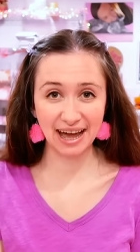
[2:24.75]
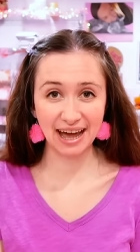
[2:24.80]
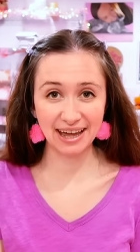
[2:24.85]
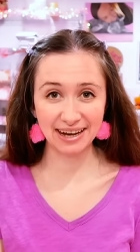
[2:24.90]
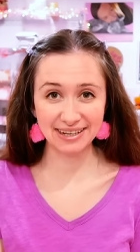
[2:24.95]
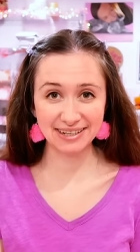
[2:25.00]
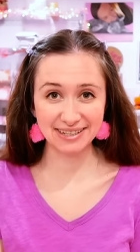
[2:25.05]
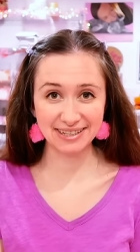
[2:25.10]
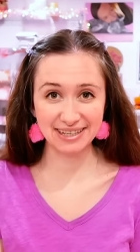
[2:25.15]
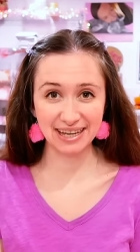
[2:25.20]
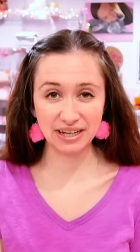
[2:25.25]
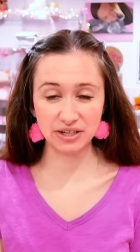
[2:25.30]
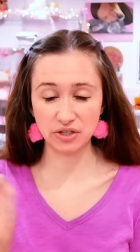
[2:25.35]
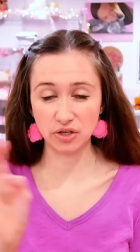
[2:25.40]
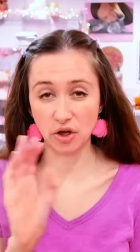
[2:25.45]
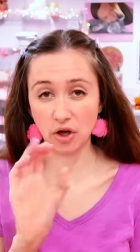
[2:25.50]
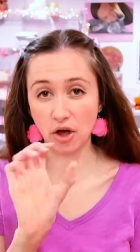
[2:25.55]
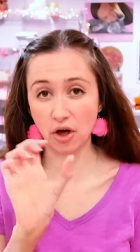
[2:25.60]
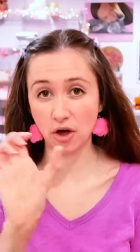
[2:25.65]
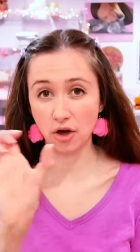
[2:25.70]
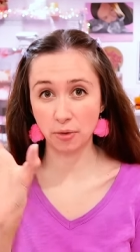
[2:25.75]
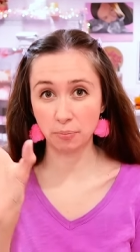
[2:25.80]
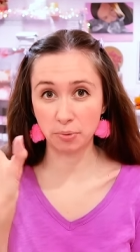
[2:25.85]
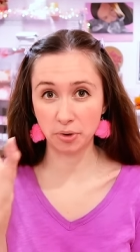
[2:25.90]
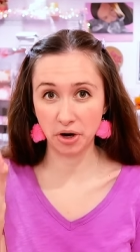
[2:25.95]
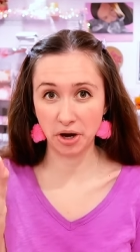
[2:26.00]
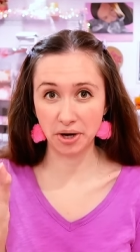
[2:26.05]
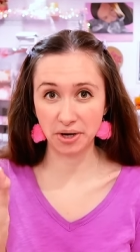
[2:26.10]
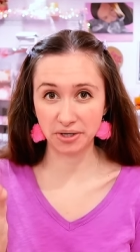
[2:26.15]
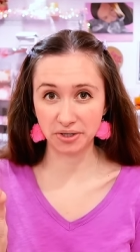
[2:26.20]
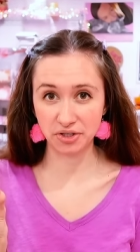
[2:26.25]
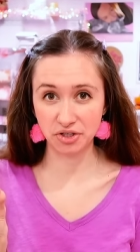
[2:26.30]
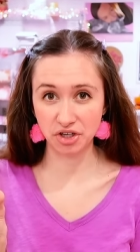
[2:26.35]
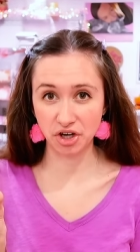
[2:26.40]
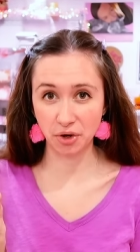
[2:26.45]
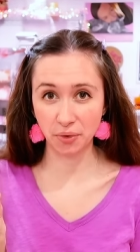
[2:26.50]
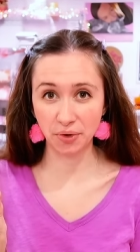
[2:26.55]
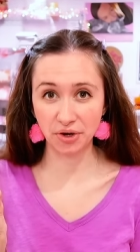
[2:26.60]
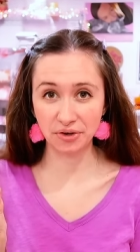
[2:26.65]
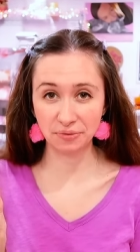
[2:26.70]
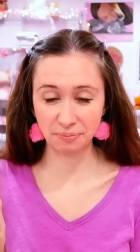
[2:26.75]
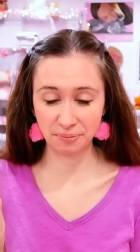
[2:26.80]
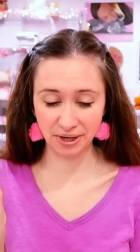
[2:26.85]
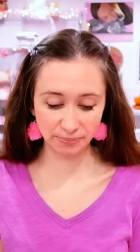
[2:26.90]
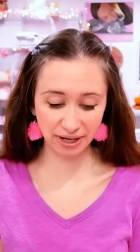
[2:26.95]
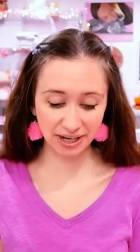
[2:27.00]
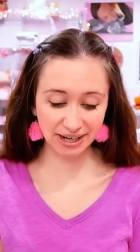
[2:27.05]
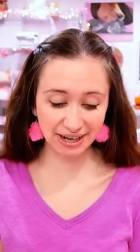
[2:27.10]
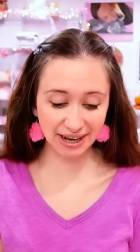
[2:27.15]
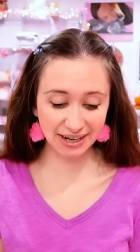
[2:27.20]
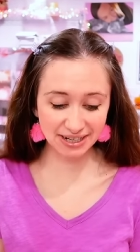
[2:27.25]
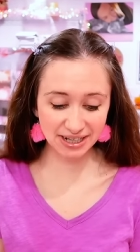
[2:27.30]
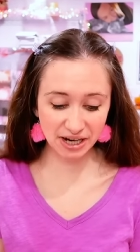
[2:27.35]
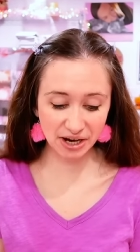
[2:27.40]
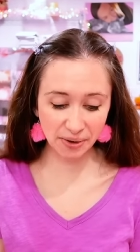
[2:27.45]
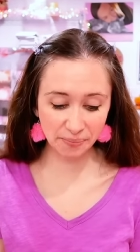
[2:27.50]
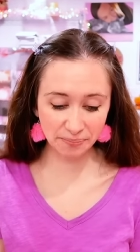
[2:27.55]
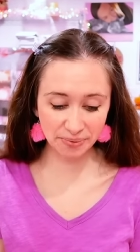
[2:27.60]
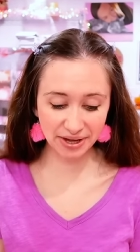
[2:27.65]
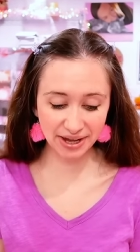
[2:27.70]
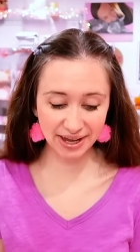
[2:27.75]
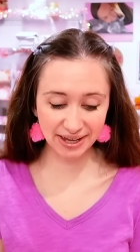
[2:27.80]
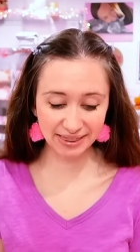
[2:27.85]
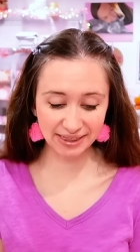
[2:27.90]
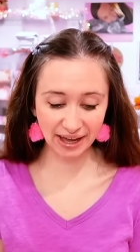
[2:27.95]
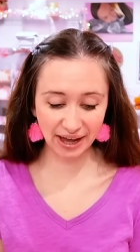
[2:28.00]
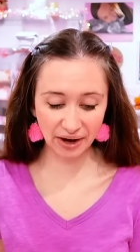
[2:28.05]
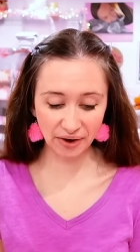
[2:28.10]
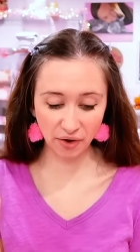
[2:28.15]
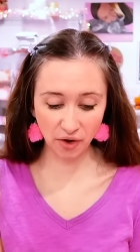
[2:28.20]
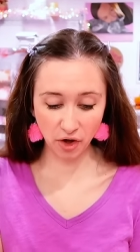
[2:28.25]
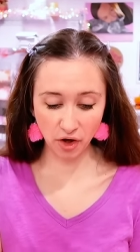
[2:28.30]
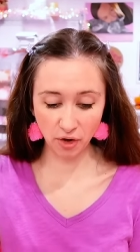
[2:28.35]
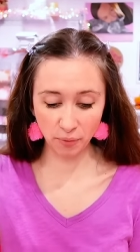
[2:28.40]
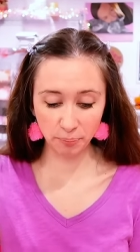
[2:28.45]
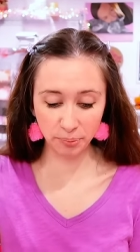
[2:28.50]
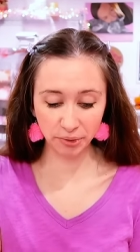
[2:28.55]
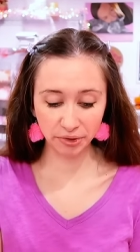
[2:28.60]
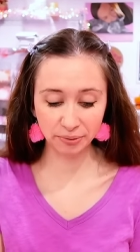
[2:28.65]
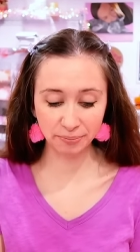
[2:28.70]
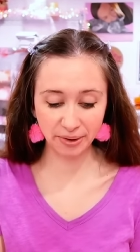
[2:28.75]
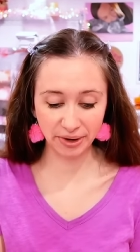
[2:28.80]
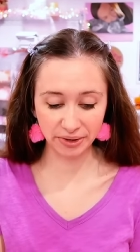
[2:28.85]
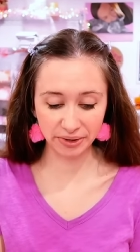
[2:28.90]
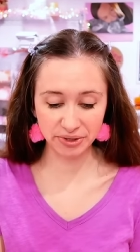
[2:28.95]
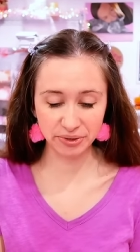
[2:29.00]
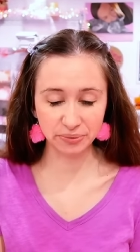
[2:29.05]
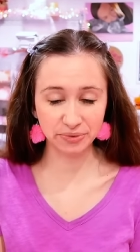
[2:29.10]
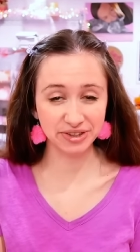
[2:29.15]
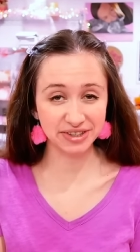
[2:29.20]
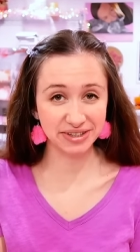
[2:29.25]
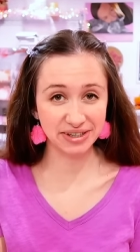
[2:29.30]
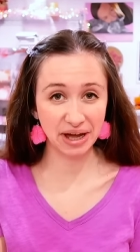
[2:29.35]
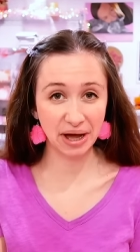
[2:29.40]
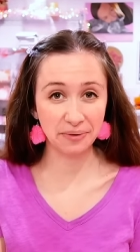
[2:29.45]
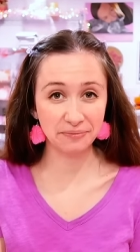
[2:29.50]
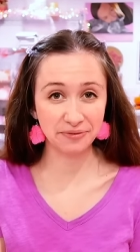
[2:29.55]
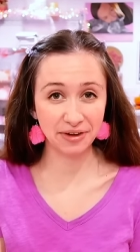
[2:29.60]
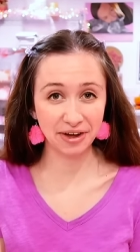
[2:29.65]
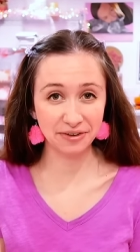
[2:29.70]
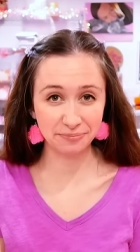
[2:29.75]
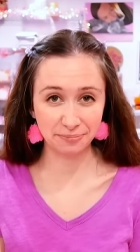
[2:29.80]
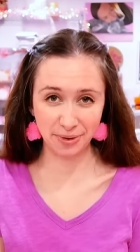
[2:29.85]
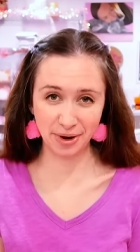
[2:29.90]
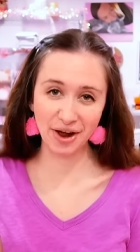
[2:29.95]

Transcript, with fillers: had it set to all products showing but it ended up being that all bookmarks were the top five